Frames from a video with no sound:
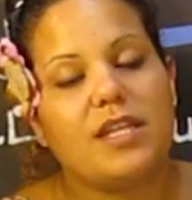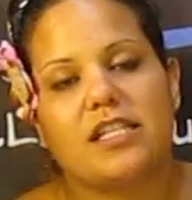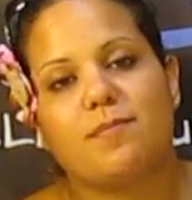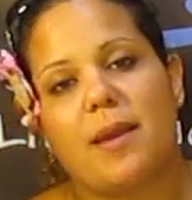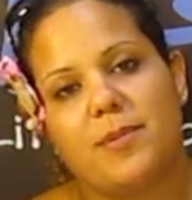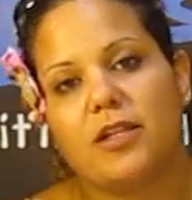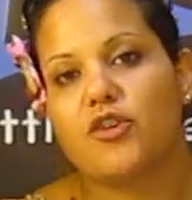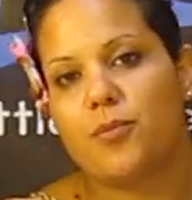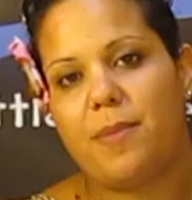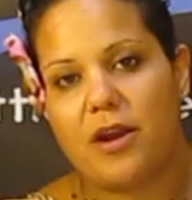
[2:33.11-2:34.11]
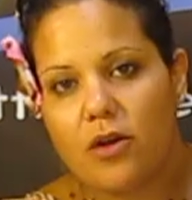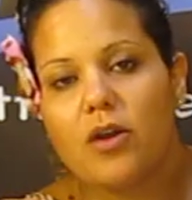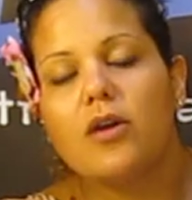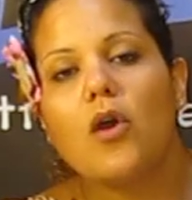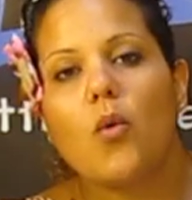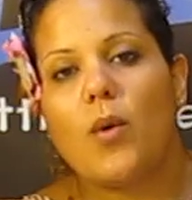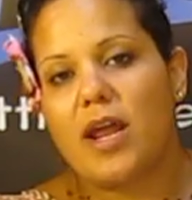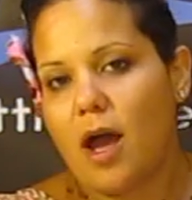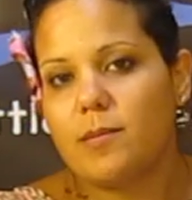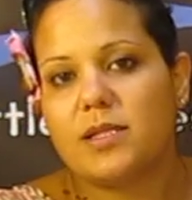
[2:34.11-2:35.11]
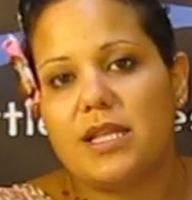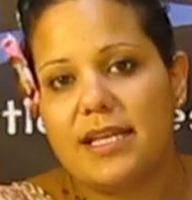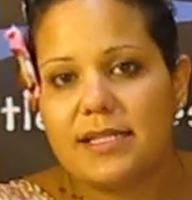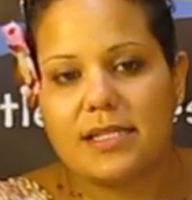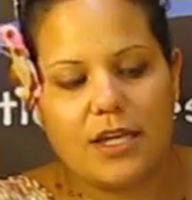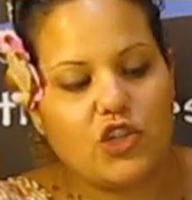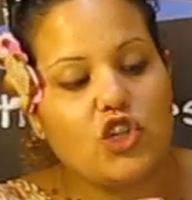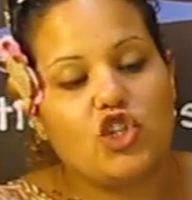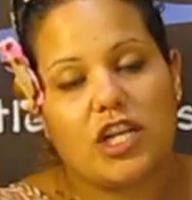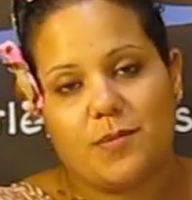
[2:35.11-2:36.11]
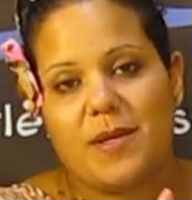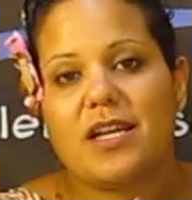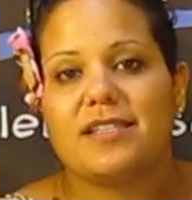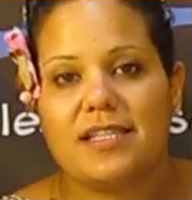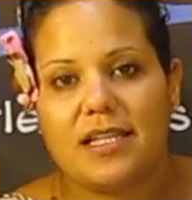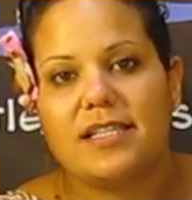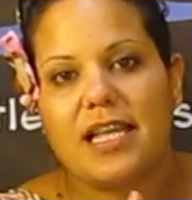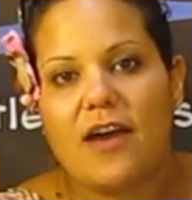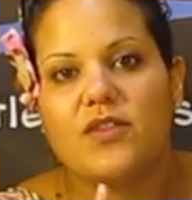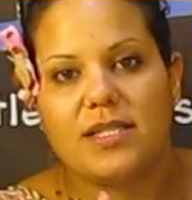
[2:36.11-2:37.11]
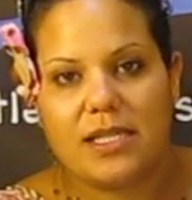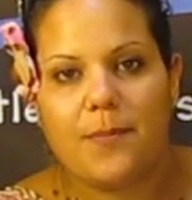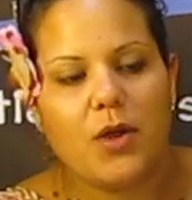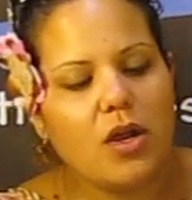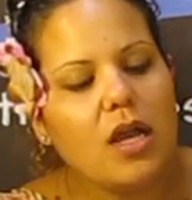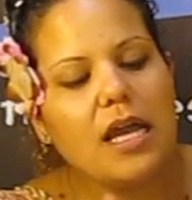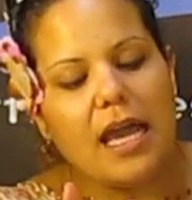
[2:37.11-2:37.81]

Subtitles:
This might be a little better when it comes to the insulation just because it does have the zipper.